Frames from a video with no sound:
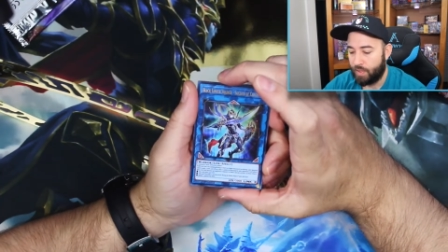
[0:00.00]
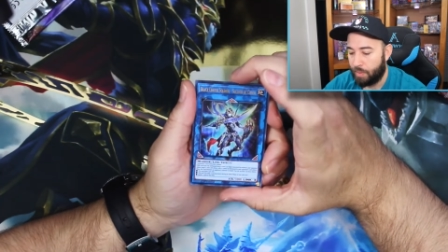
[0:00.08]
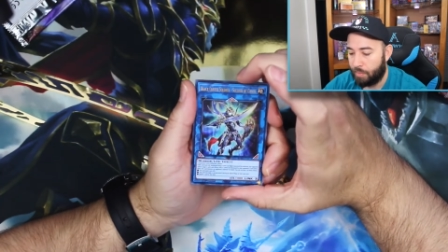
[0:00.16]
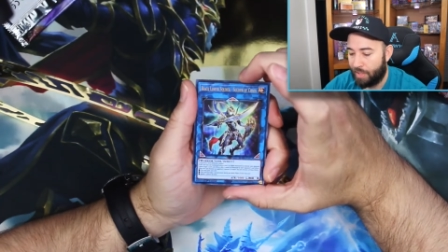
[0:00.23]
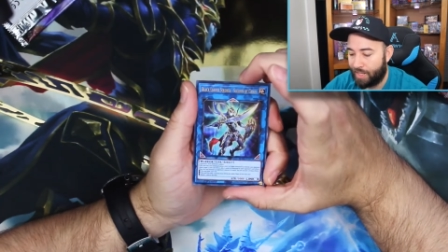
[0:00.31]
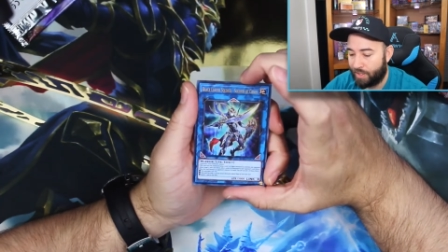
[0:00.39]

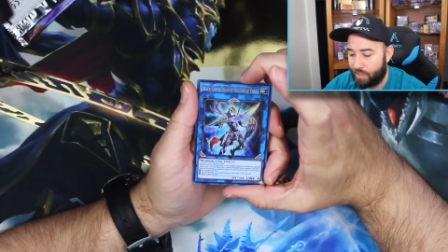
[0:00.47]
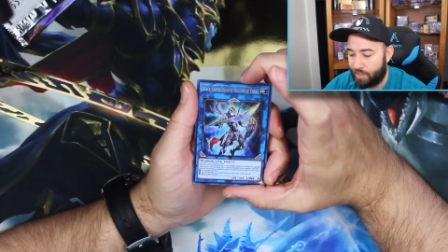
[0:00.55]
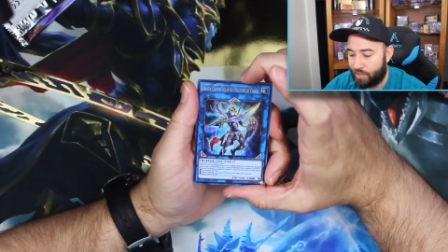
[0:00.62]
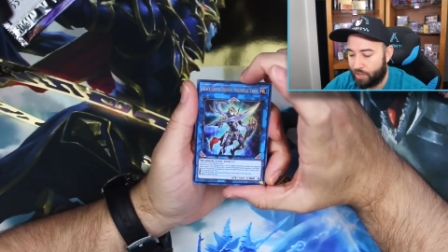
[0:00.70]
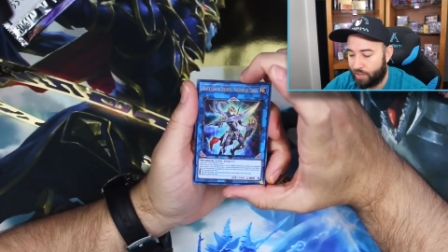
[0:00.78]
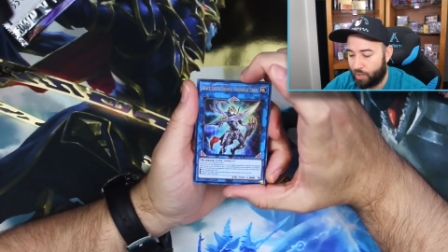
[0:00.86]

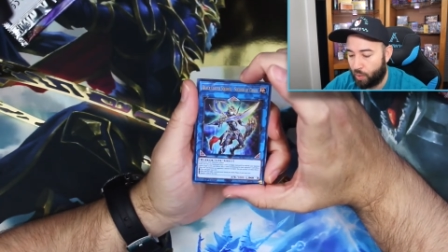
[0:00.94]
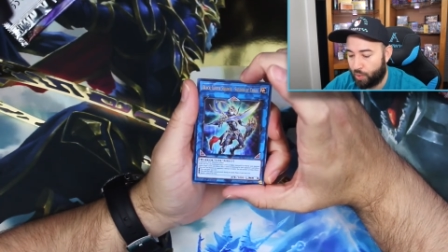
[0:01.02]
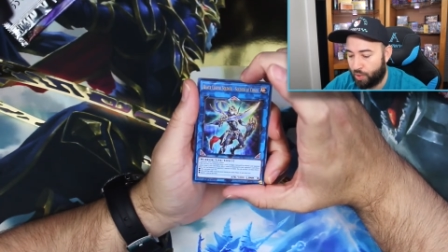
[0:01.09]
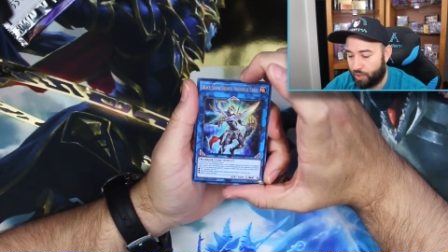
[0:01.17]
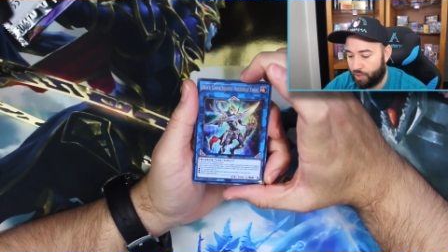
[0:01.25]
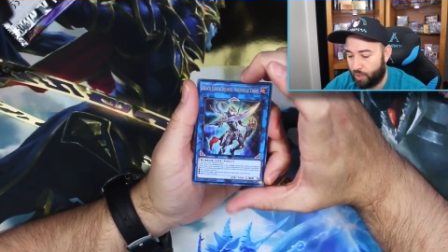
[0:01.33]
Blackluster
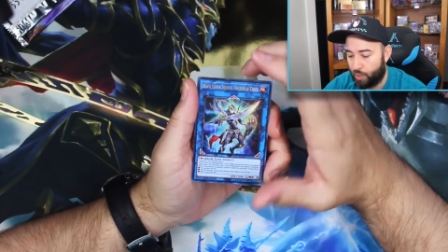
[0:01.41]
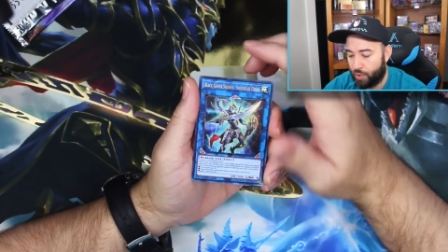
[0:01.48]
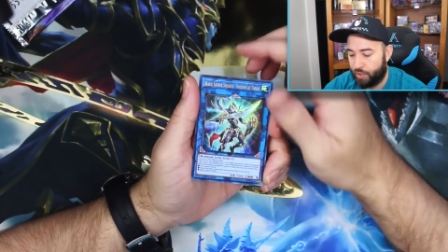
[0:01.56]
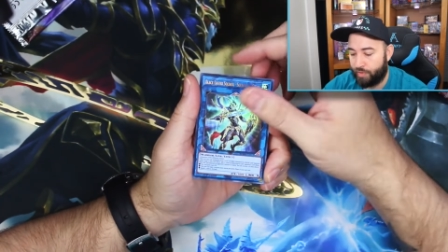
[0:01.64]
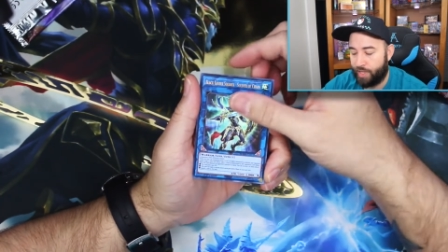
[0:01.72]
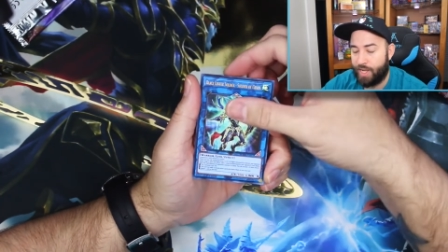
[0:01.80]
Soldier,
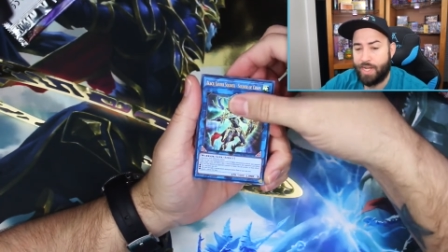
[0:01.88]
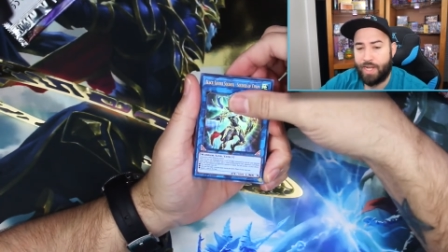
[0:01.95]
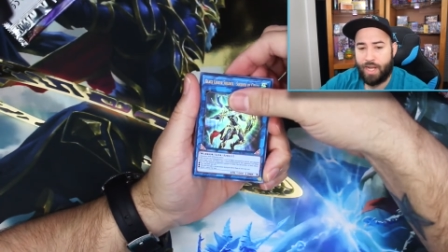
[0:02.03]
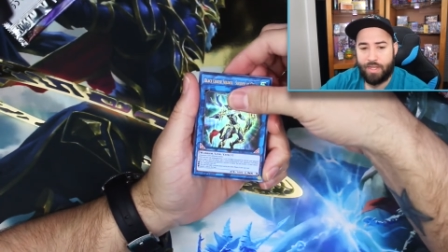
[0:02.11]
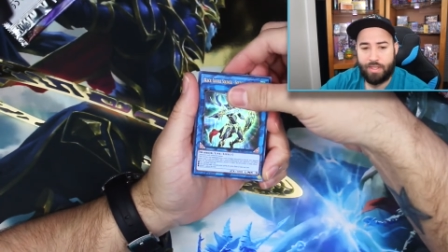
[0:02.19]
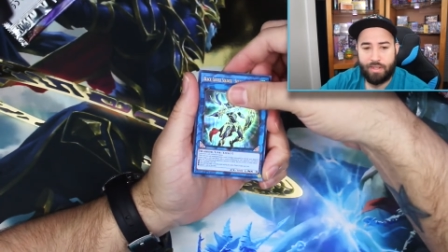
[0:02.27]
Soldier of
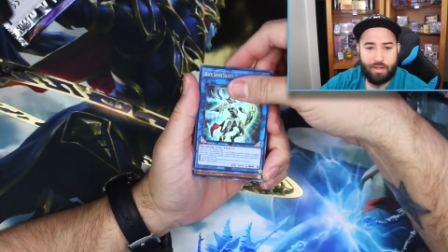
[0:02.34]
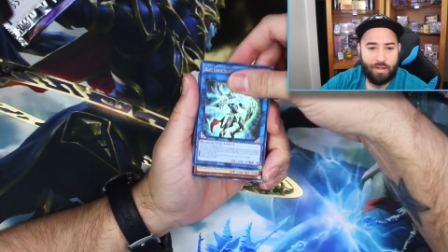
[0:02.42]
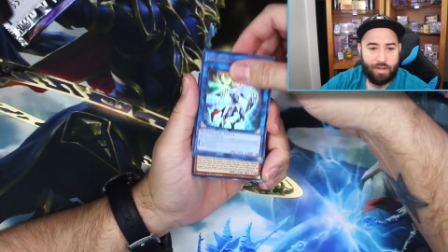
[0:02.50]
Chaos.